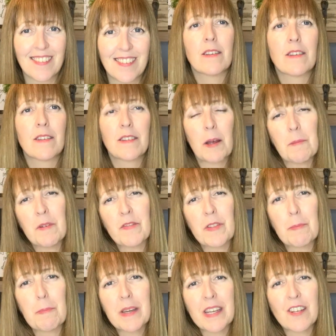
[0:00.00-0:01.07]
Some of the
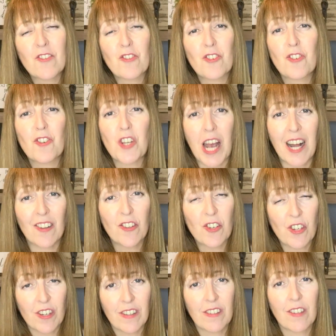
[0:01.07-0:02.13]
biggest
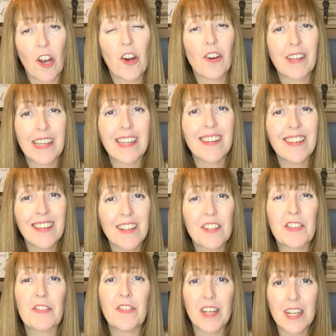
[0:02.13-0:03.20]
challenges our
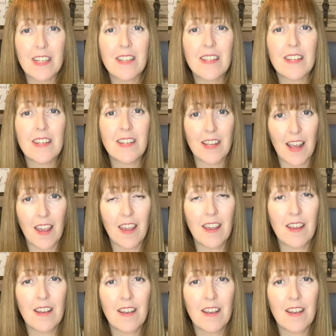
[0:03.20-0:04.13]
kidneys face today